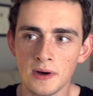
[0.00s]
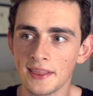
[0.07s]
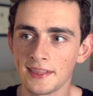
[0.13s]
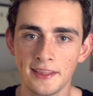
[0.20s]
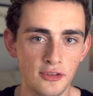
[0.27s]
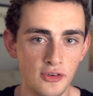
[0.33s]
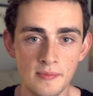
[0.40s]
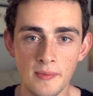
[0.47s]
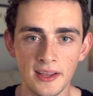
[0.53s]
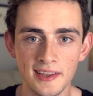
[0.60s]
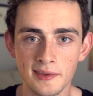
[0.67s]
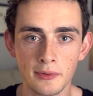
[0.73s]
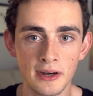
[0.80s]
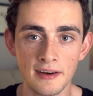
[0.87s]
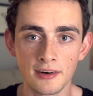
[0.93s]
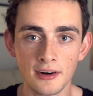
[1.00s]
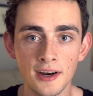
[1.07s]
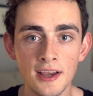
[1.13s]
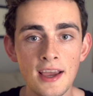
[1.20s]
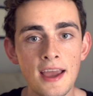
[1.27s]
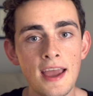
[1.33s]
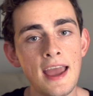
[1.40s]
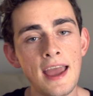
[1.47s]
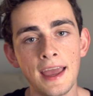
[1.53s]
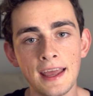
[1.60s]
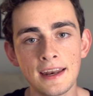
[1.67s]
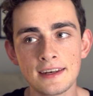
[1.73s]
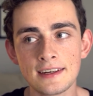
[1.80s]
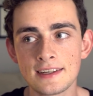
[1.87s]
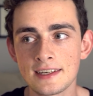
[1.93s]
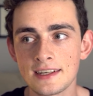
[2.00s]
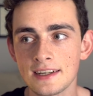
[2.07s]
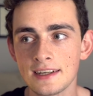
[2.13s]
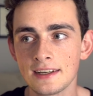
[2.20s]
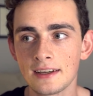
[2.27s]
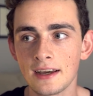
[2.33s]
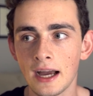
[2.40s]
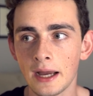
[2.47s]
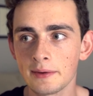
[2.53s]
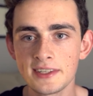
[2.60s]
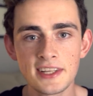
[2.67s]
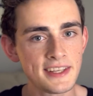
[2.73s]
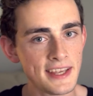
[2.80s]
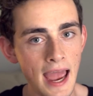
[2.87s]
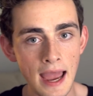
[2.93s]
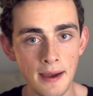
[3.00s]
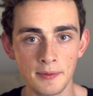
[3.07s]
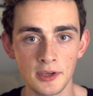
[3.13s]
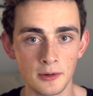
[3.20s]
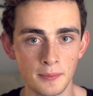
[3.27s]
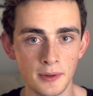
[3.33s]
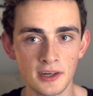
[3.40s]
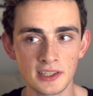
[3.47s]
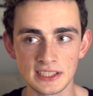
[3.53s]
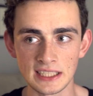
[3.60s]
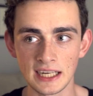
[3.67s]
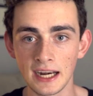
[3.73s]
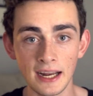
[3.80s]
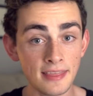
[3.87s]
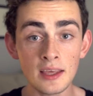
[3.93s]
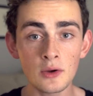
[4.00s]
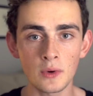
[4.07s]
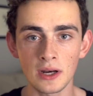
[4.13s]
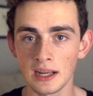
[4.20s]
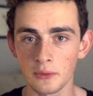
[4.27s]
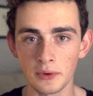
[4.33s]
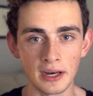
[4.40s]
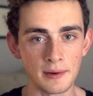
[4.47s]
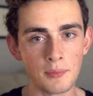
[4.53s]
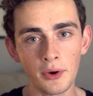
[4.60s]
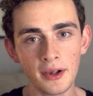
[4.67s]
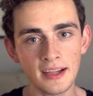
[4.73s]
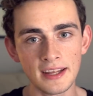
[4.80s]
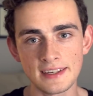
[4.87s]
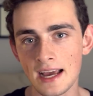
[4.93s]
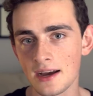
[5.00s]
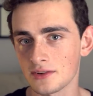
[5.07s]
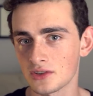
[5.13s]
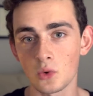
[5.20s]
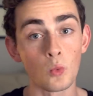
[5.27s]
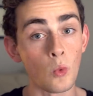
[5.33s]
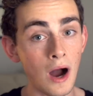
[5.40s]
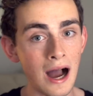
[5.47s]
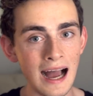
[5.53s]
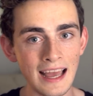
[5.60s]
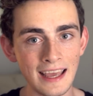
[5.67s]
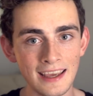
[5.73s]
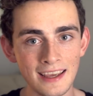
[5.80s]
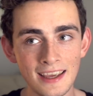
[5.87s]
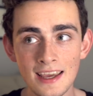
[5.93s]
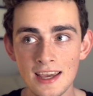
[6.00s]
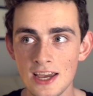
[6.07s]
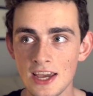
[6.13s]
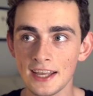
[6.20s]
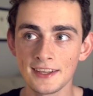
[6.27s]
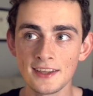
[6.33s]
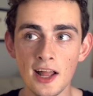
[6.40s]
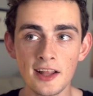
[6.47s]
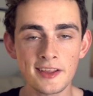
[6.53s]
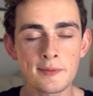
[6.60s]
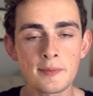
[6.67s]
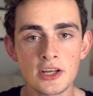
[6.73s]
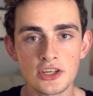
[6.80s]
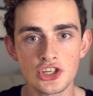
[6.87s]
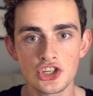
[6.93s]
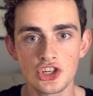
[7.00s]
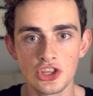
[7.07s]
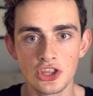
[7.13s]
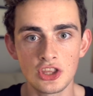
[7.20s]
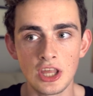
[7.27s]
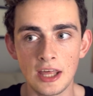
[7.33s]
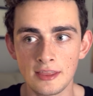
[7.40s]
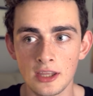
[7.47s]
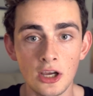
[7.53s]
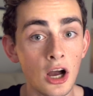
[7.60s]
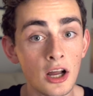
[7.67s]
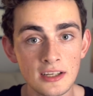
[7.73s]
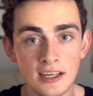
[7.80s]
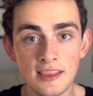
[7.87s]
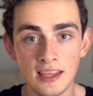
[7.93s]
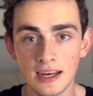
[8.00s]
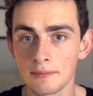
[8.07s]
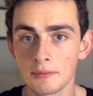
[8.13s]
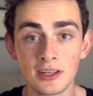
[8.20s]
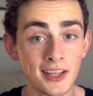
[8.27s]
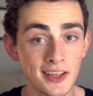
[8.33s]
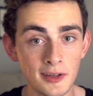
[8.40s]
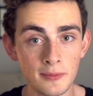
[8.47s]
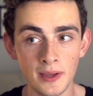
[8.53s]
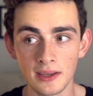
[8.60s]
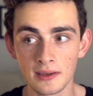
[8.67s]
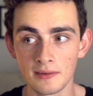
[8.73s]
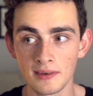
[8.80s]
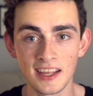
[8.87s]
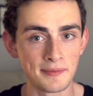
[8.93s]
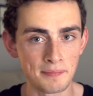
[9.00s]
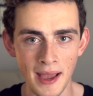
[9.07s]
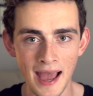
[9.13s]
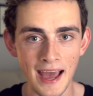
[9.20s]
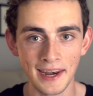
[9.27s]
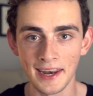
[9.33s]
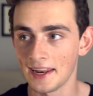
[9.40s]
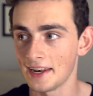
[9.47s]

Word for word: months, three months, whatever. And I was just a happier person. And I think when I, when I boil it down to why, it's not so much that the content that I'm consuming is bad